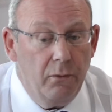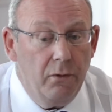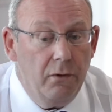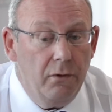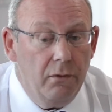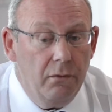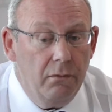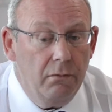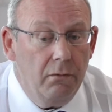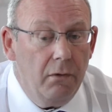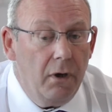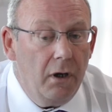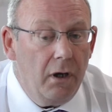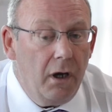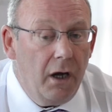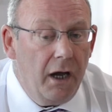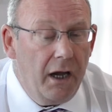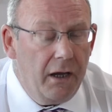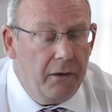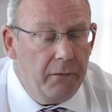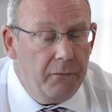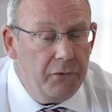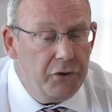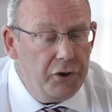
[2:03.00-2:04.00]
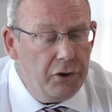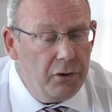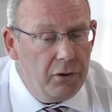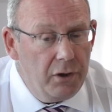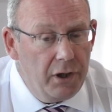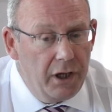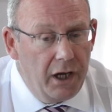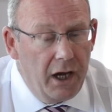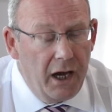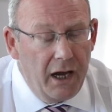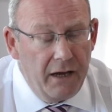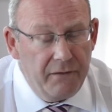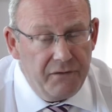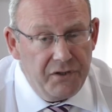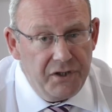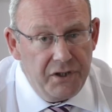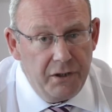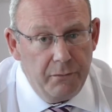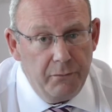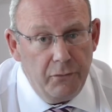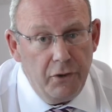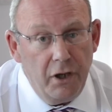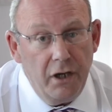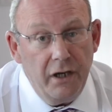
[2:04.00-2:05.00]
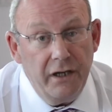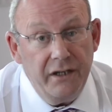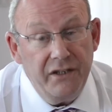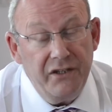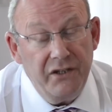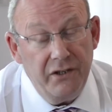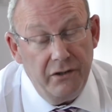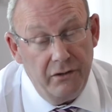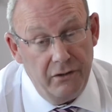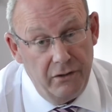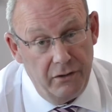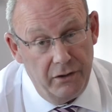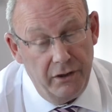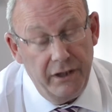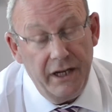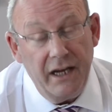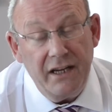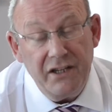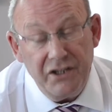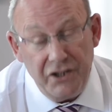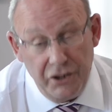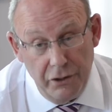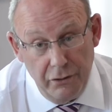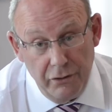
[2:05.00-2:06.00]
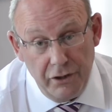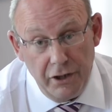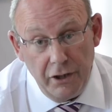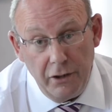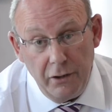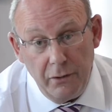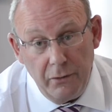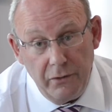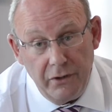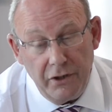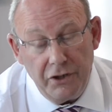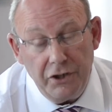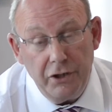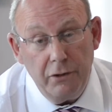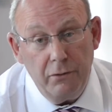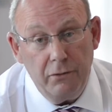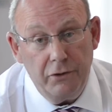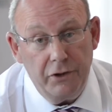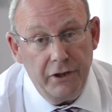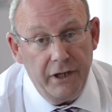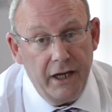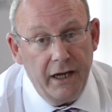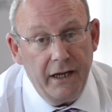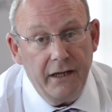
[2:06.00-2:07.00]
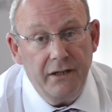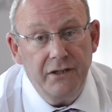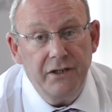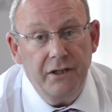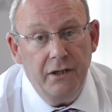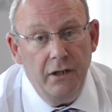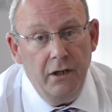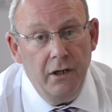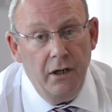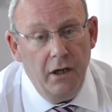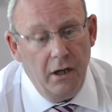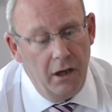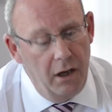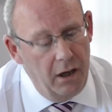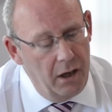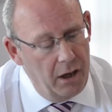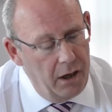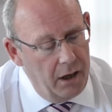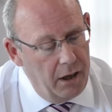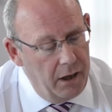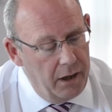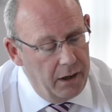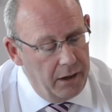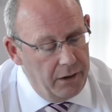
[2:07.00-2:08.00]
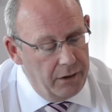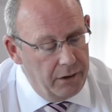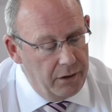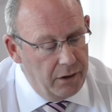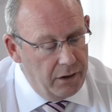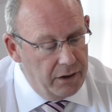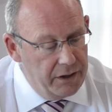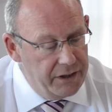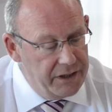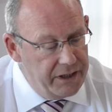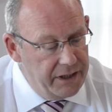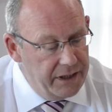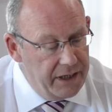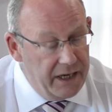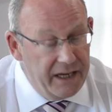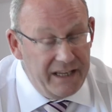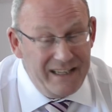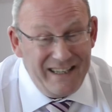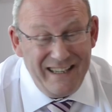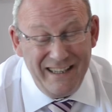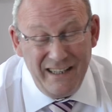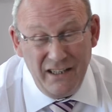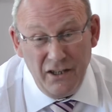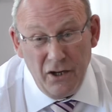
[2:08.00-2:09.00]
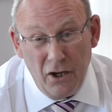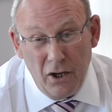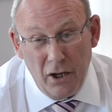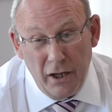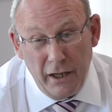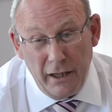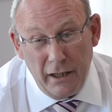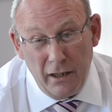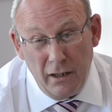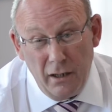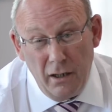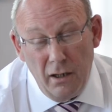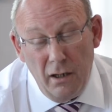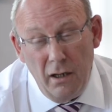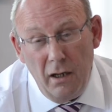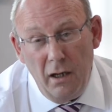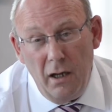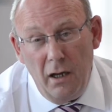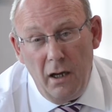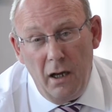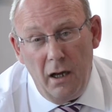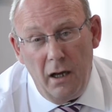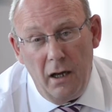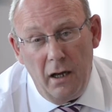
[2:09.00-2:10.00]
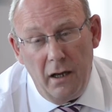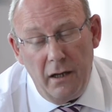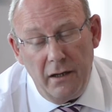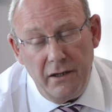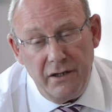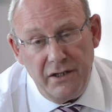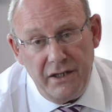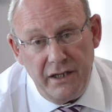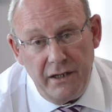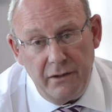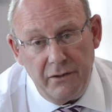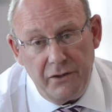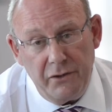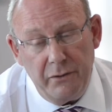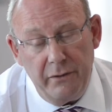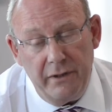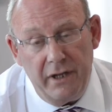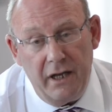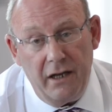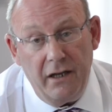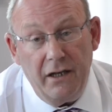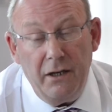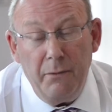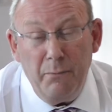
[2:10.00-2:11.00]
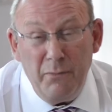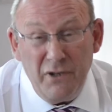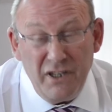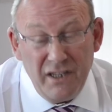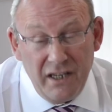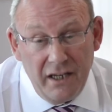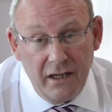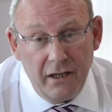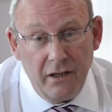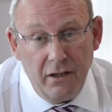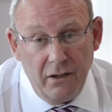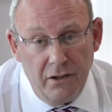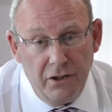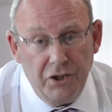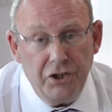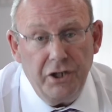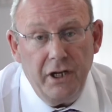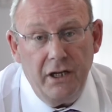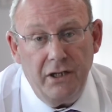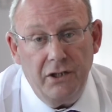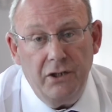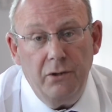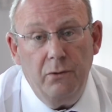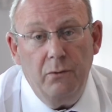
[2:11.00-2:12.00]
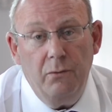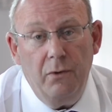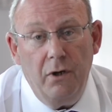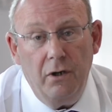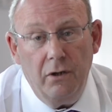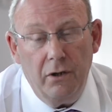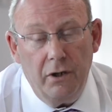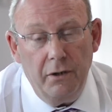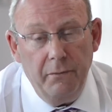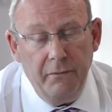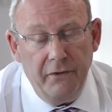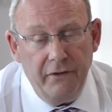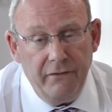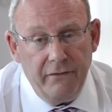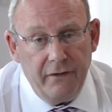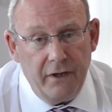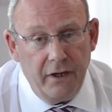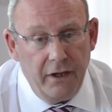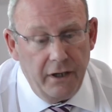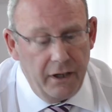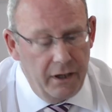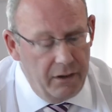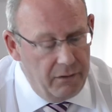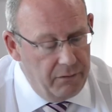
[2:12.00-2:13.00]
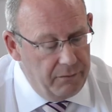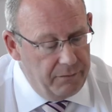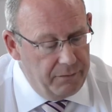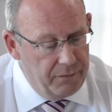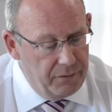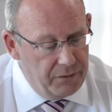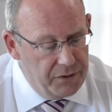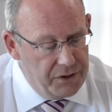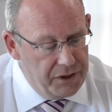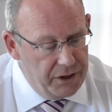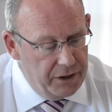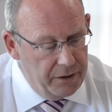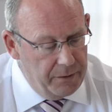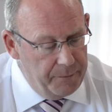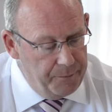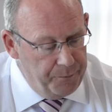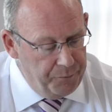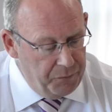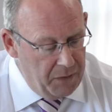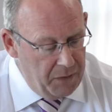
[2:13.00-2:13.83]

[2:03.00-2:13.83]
well, surely I have some rights, and yes, you do. The Children Act 1989 deals with that, and in particular, Schedule 1 can be very helpful to you.